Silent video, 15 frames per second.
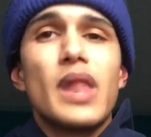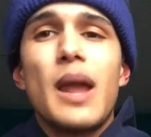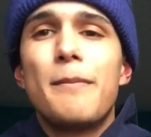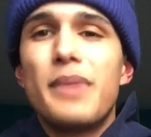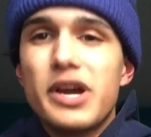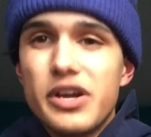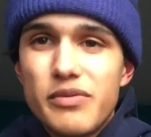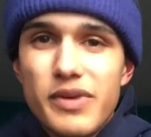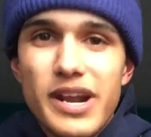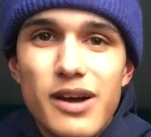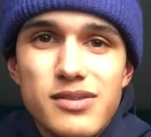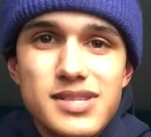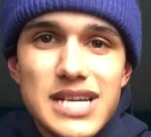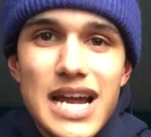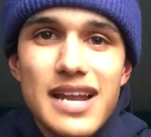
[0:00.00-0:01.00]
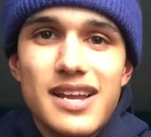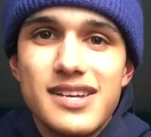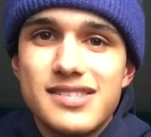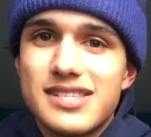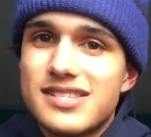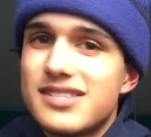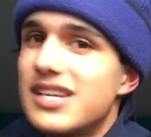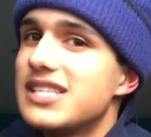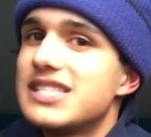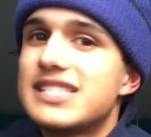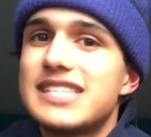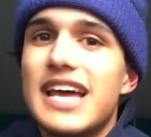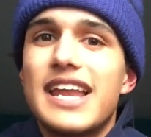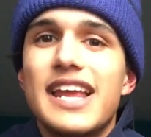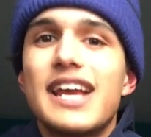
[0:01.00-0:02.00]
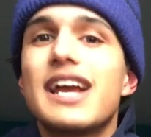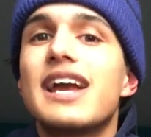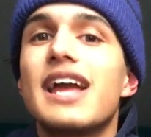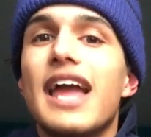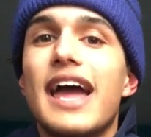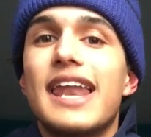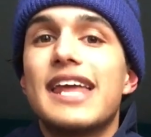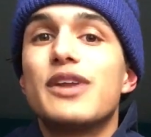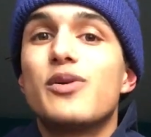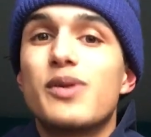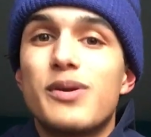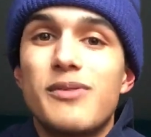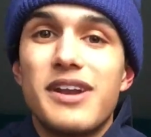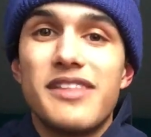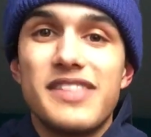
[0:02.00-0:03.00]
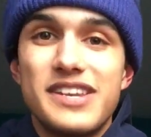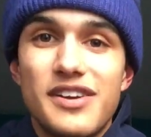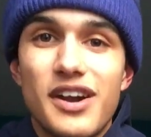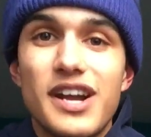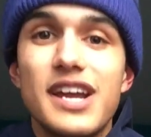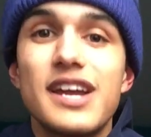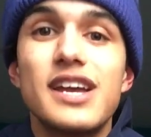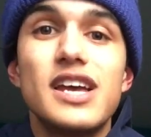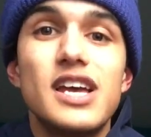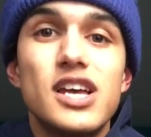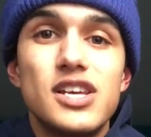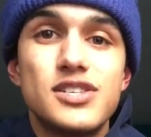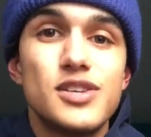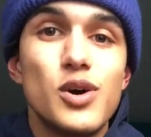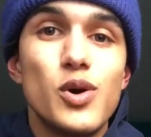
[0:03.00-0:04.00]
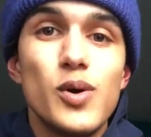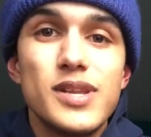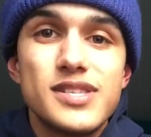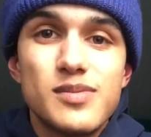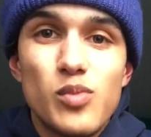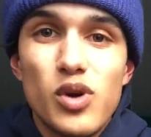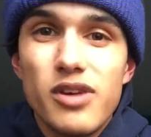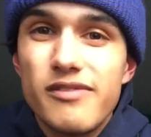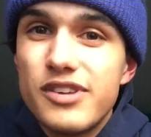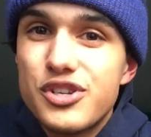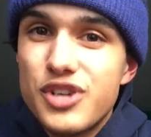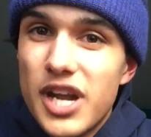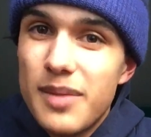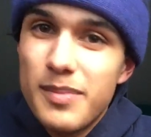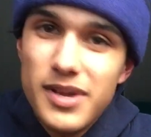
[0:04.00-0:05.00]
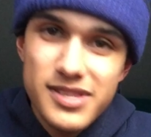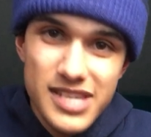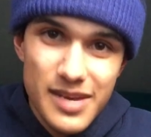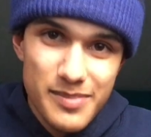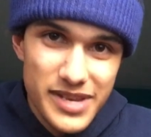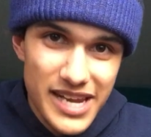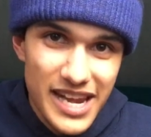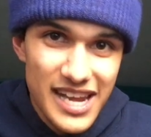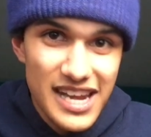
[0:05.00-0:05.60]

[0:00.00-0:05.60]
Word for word: I'm not gonna run outside because the sun's setting and I don't wanna run in the dark. So it's more of a treadmill type of day